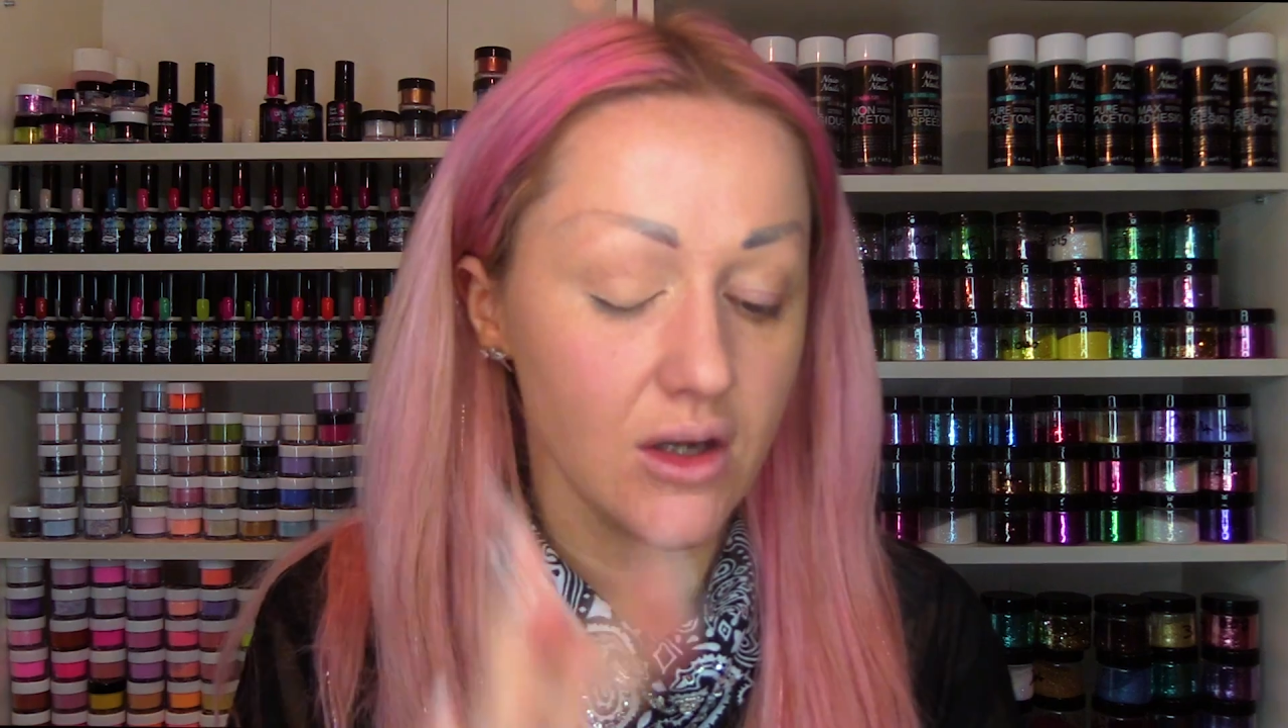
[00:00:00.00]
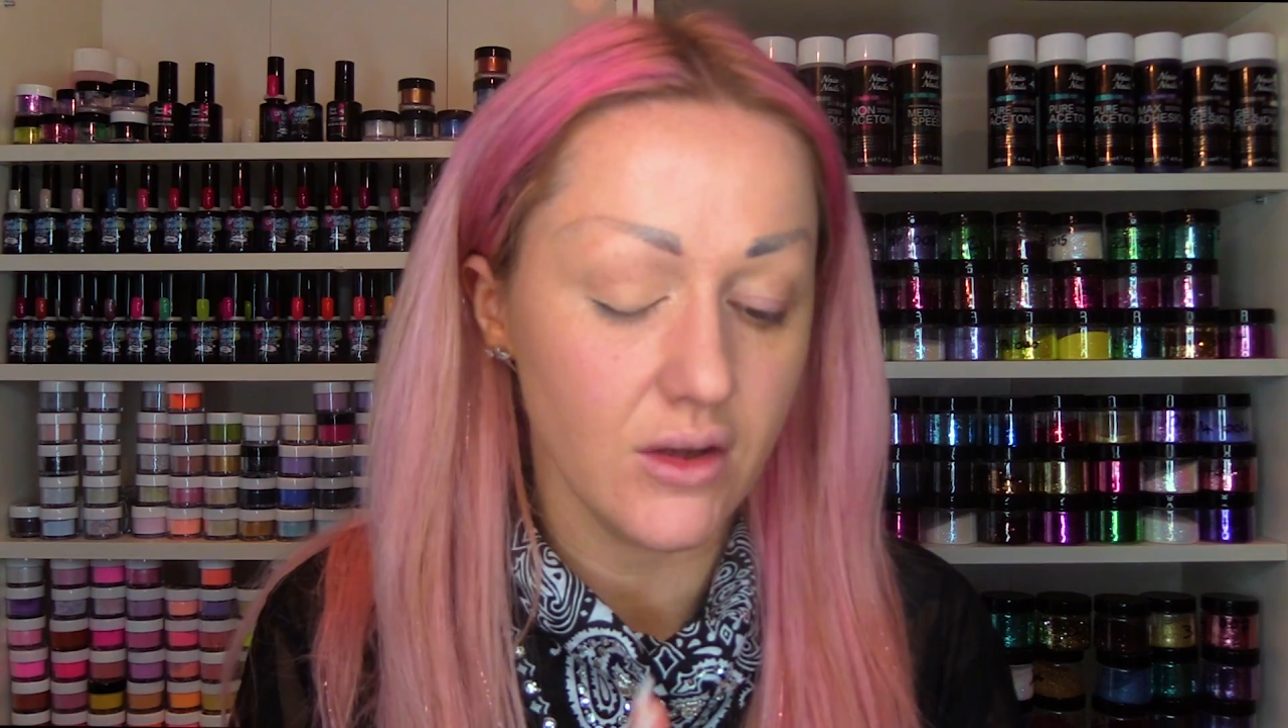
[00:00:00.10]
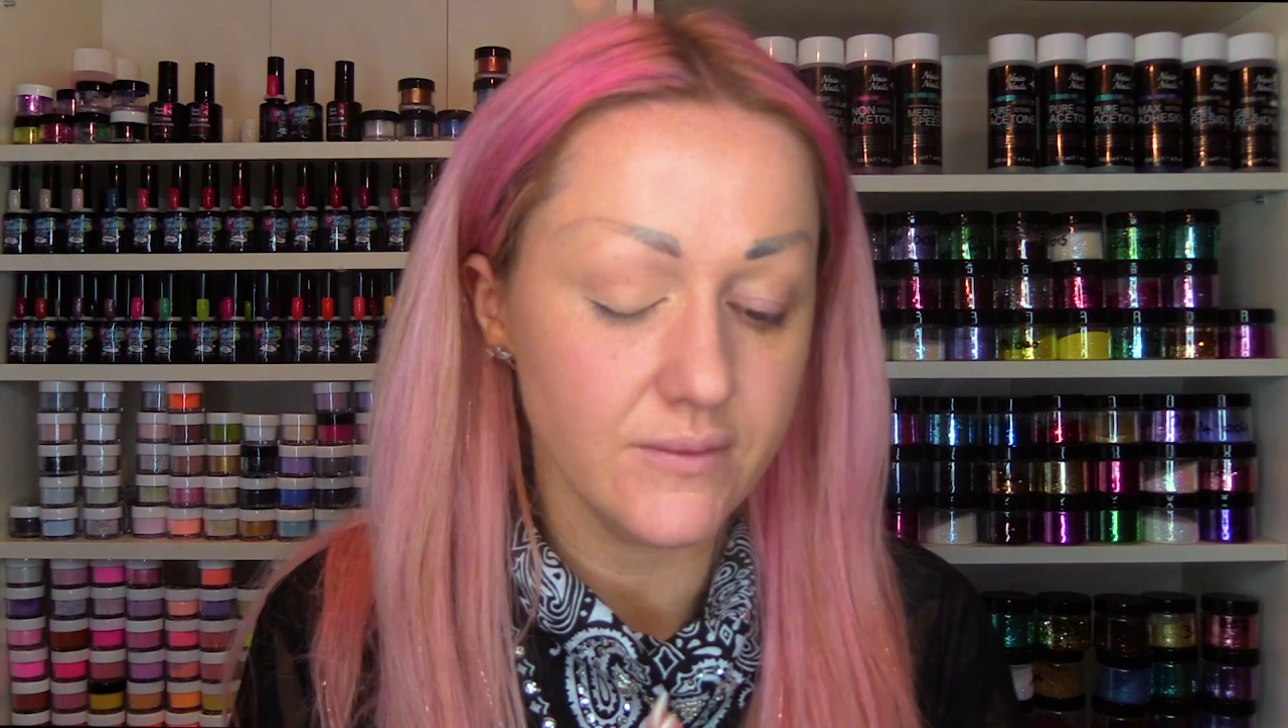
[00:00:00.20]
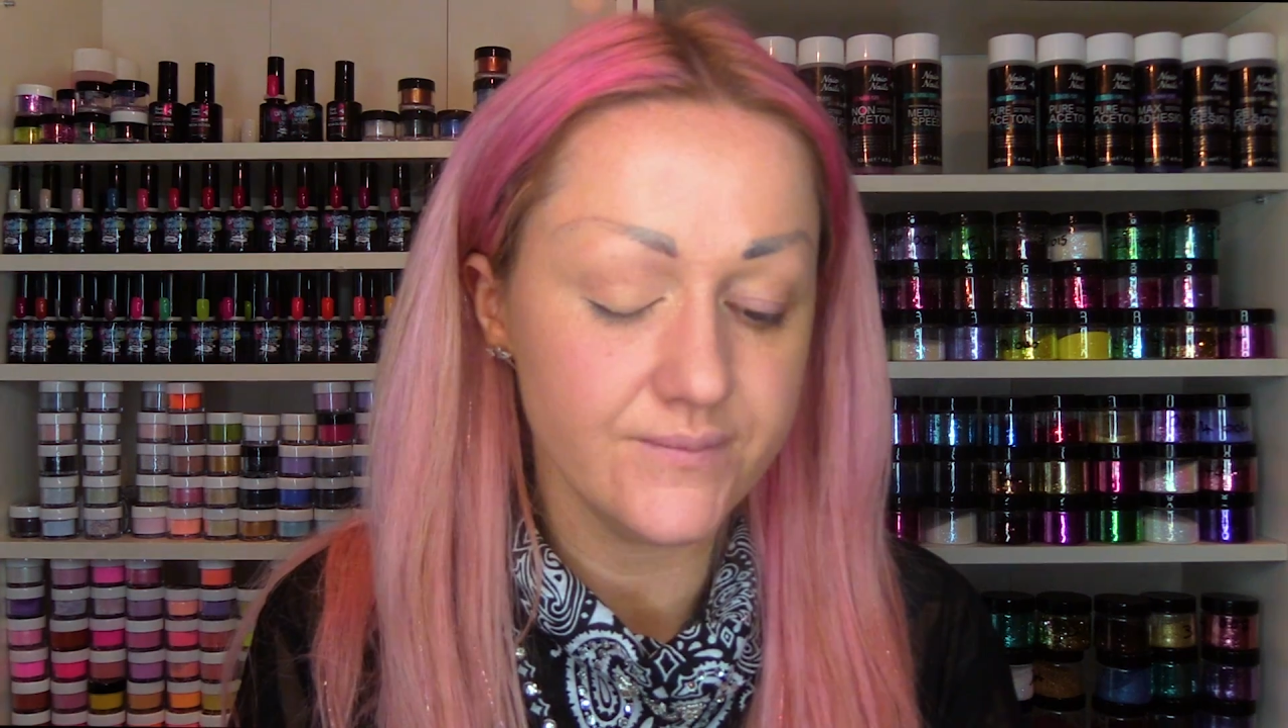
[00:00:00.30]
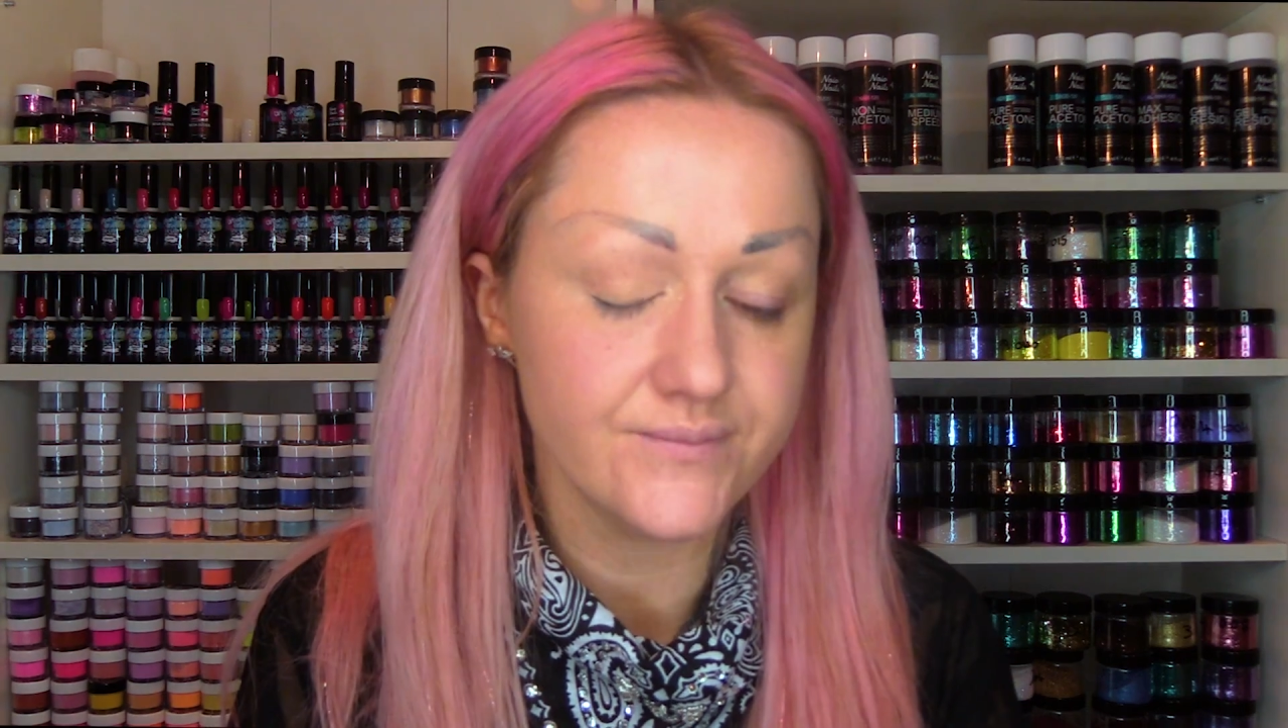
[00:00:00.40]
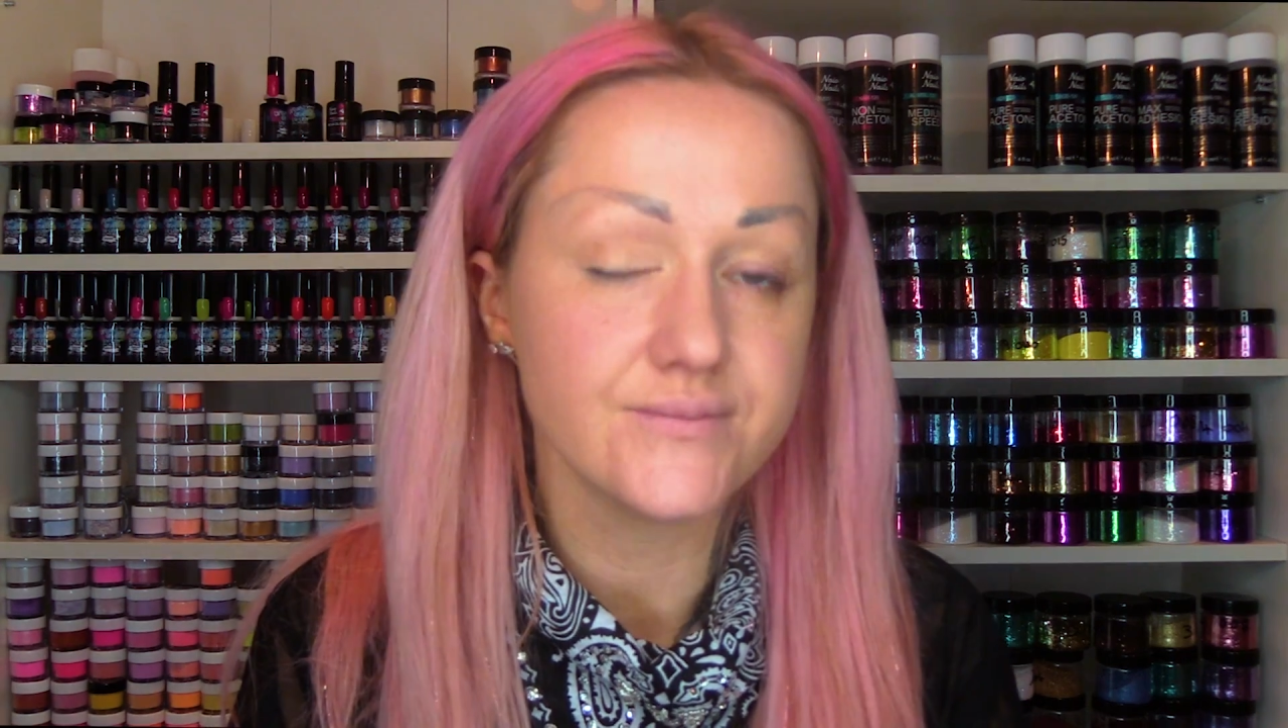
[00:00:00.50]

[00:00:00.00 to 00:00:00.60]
on,